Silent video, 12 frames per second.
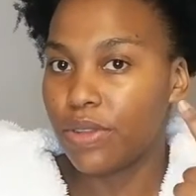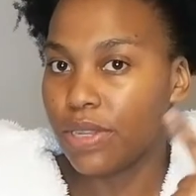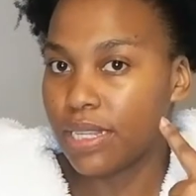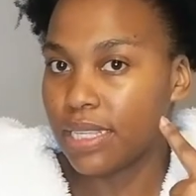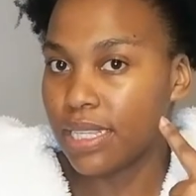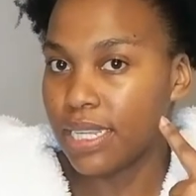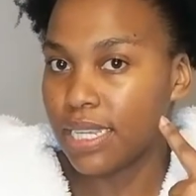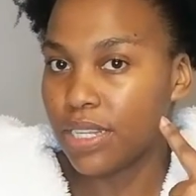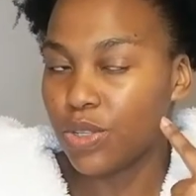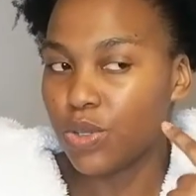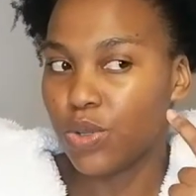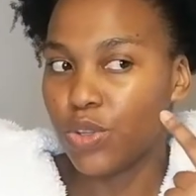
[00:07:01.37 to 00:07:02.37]
on the skin.
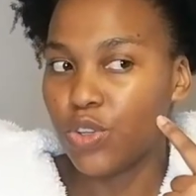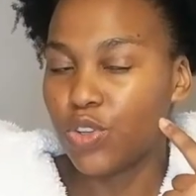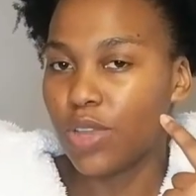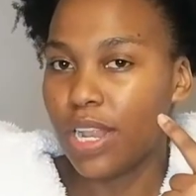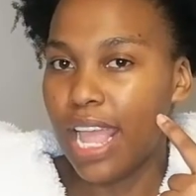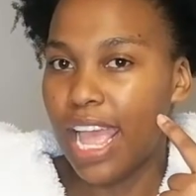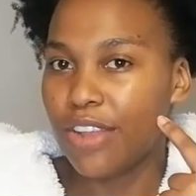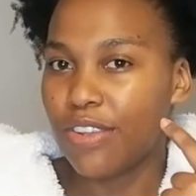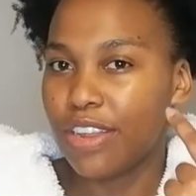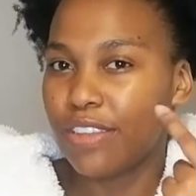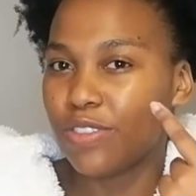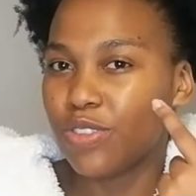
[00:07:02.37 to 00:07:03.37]
So usually I don't
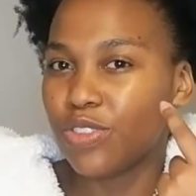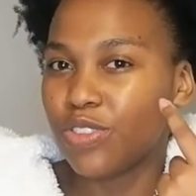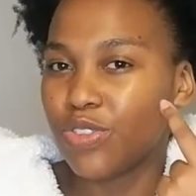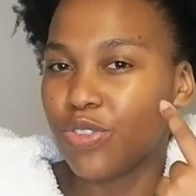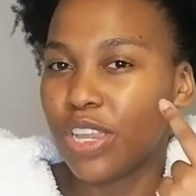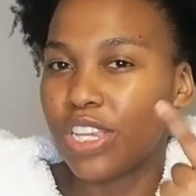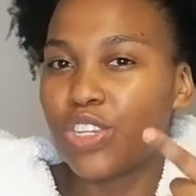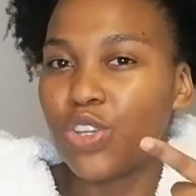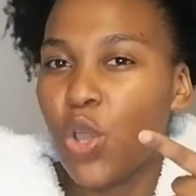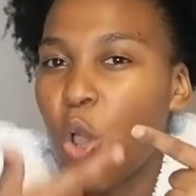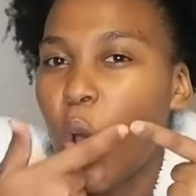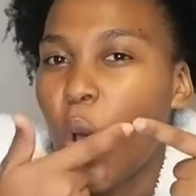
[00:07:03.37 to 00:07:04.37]
have to scratch
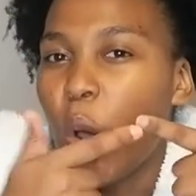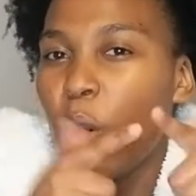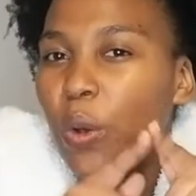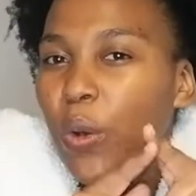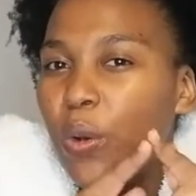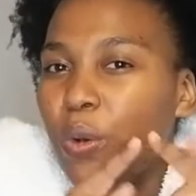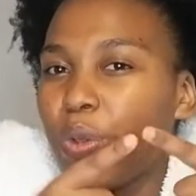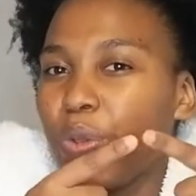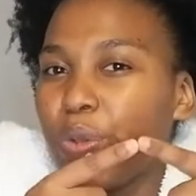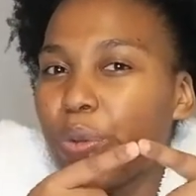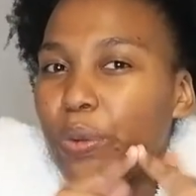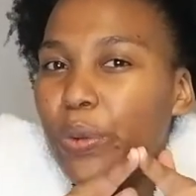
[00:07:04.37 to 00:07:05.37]
or,
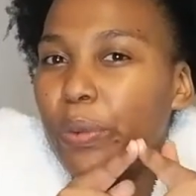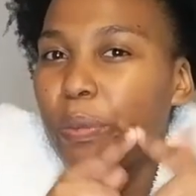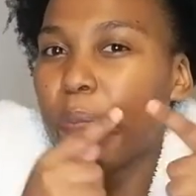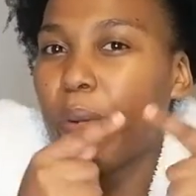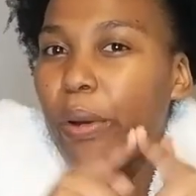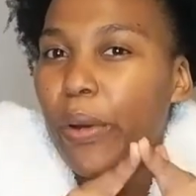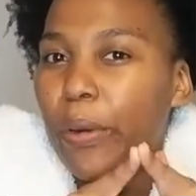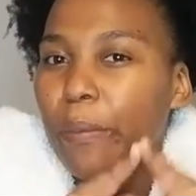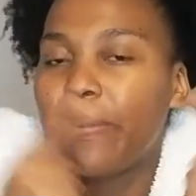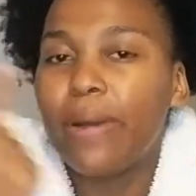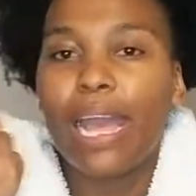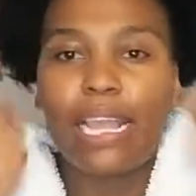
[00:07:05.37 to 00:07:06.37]
you know, pop.
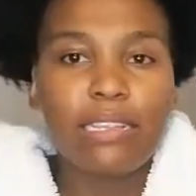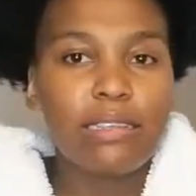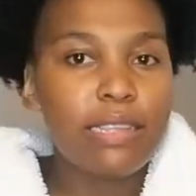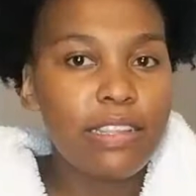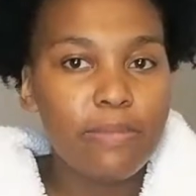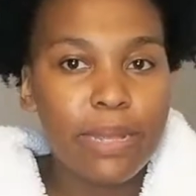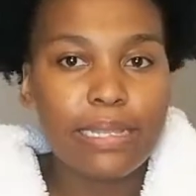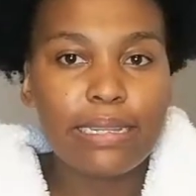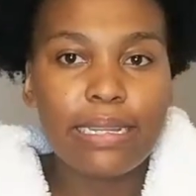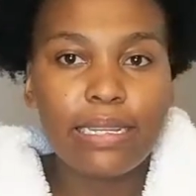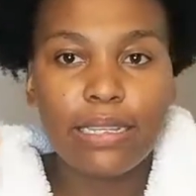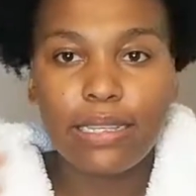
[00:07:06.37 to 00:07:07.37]
I just leave my skin,
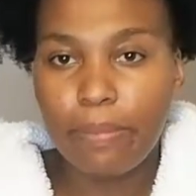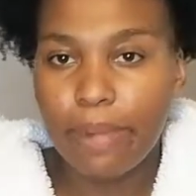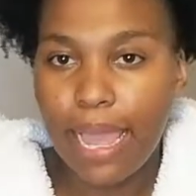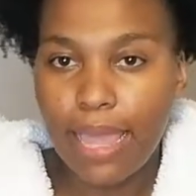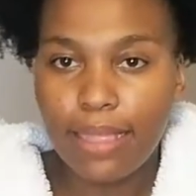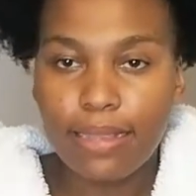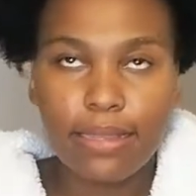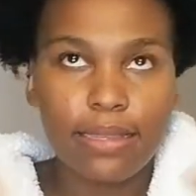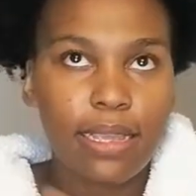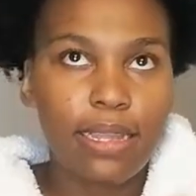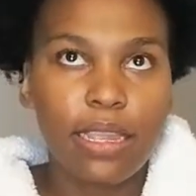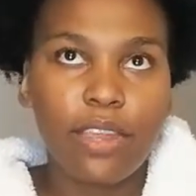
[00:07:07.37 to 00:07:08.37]
I just apply this
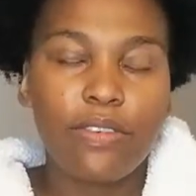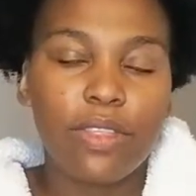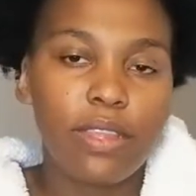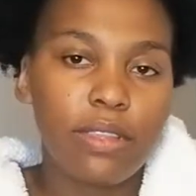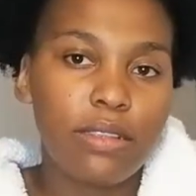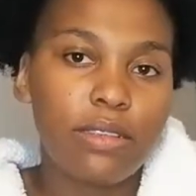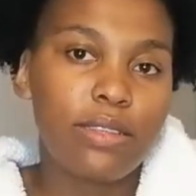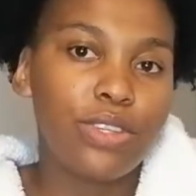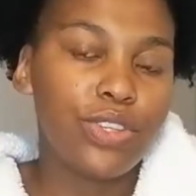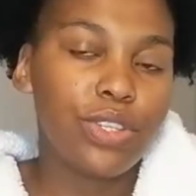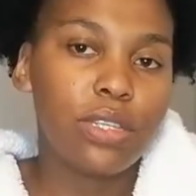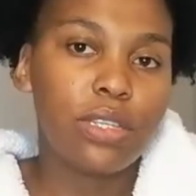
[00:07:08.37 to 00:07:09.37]
and everything is
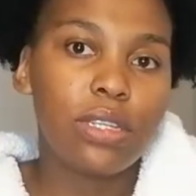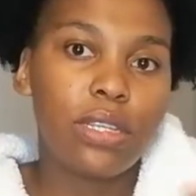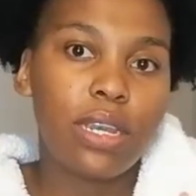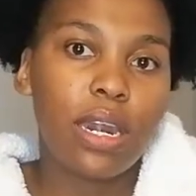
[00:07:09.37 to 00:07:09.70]
just